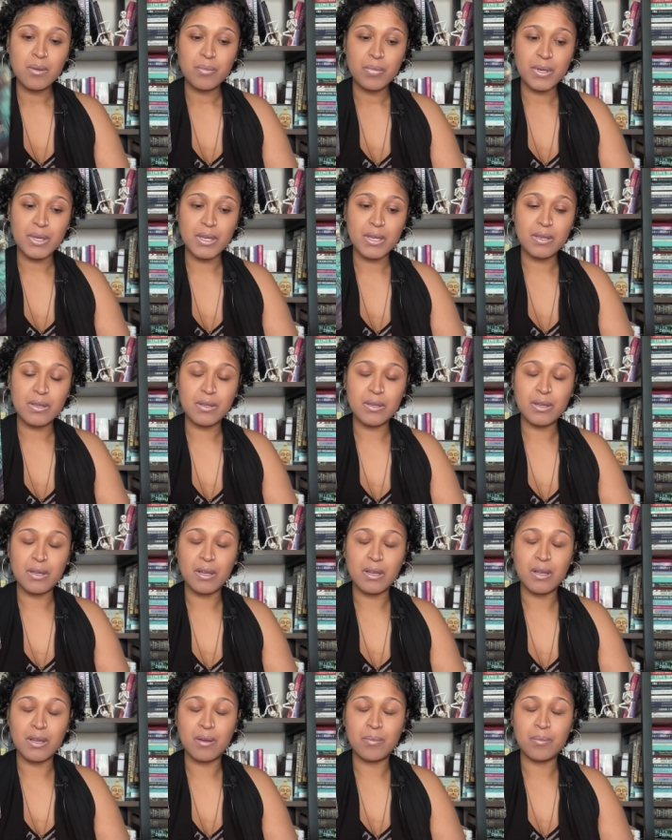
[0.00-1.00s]
But it,
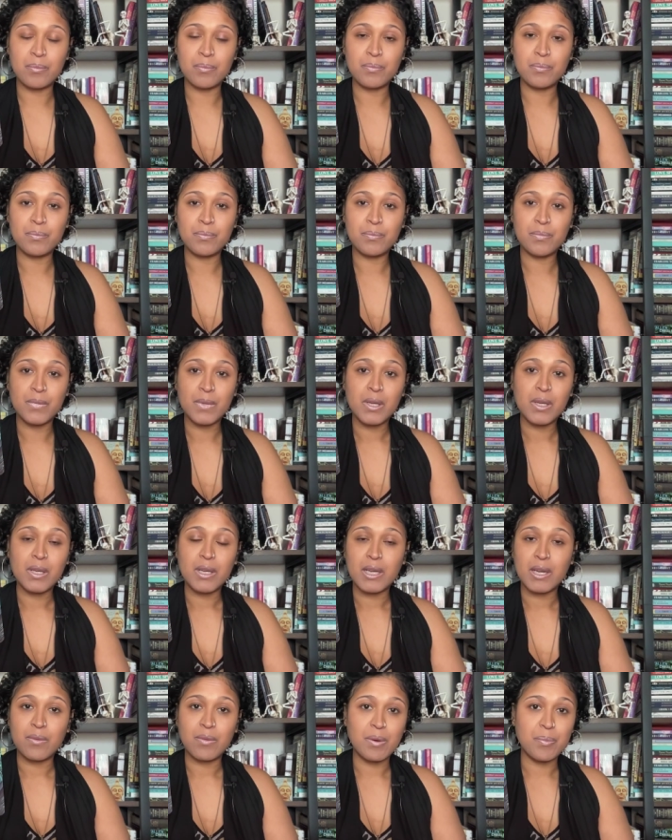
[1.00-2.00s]
um,
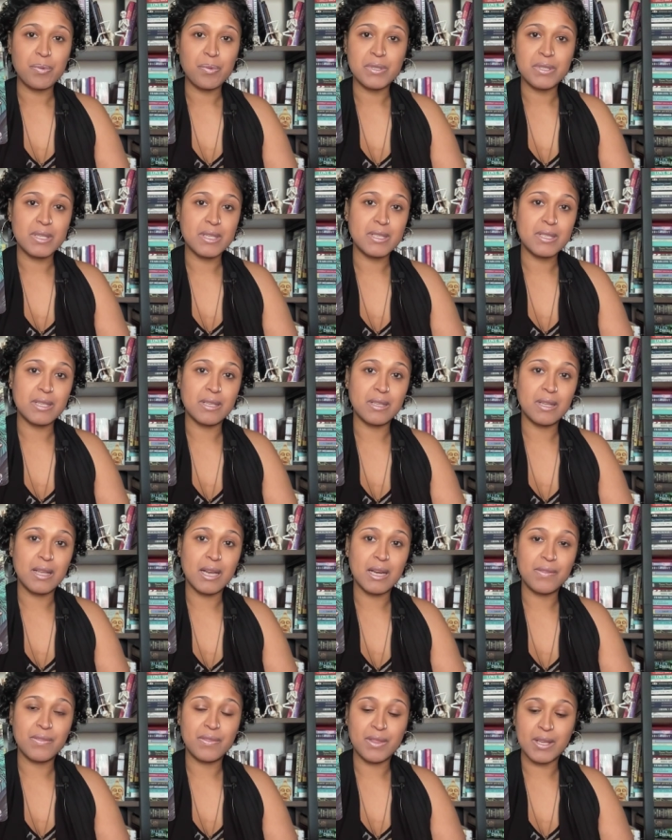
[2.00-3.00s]
it represents a lot
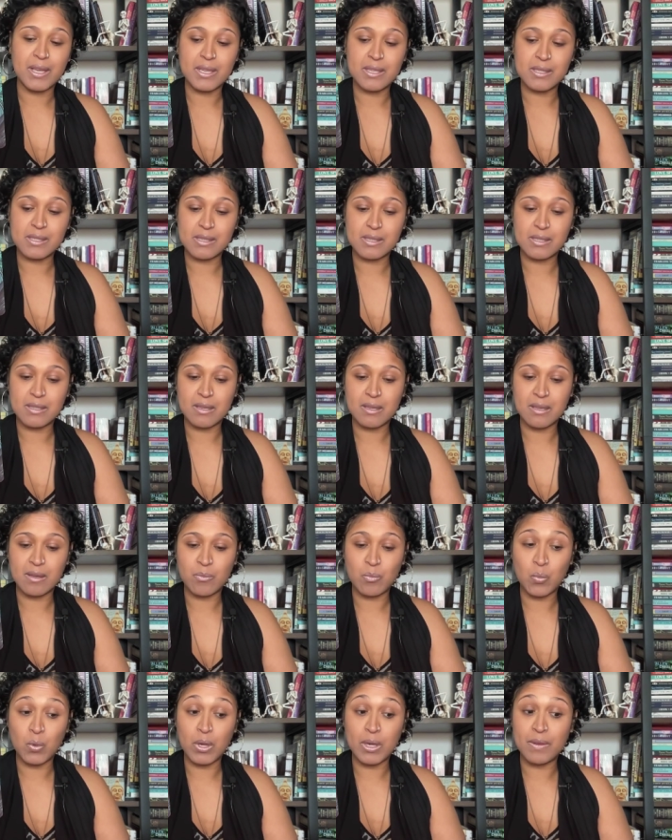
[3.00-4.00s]
of things,
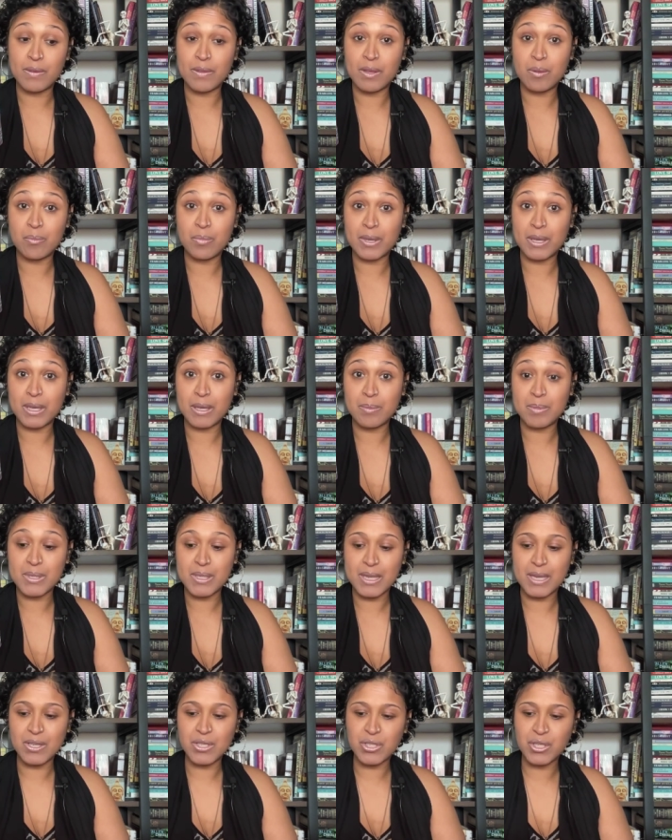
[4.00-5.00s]
um, one of them being
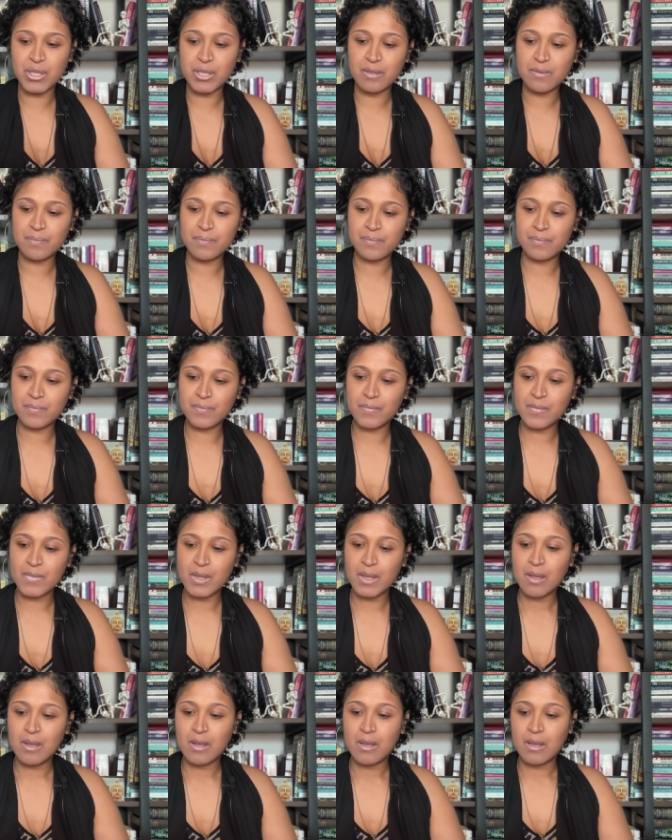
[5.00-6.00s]
obsession.
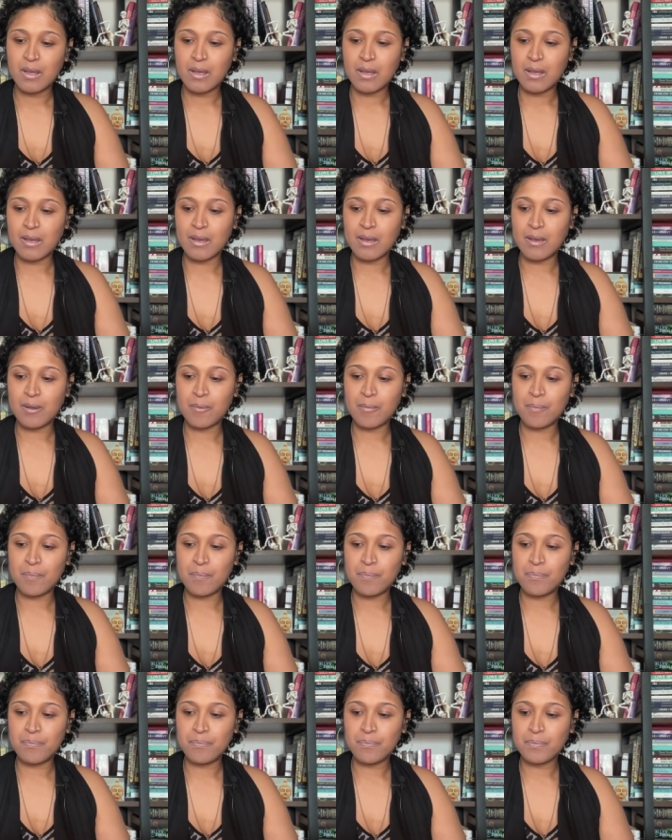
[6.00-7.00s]

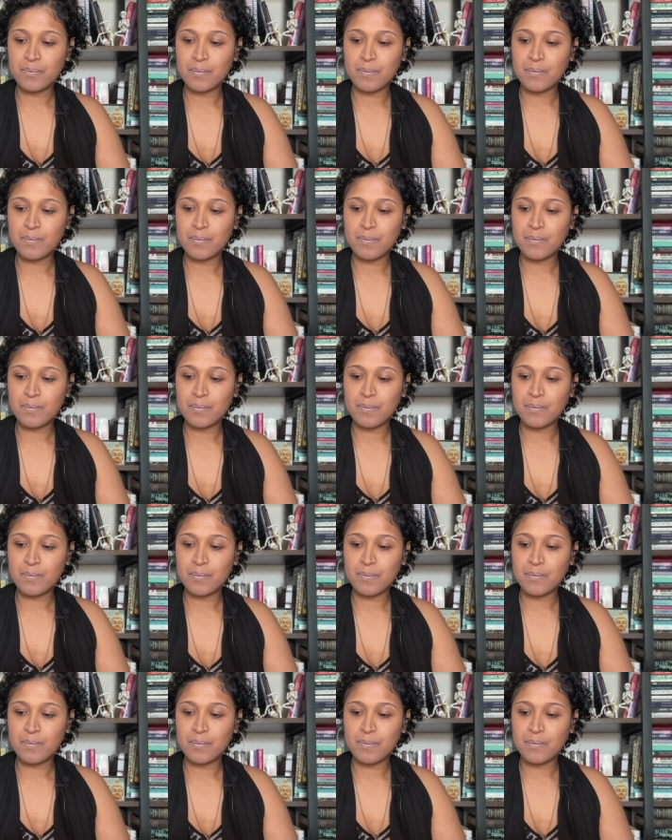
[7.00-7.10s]
Um,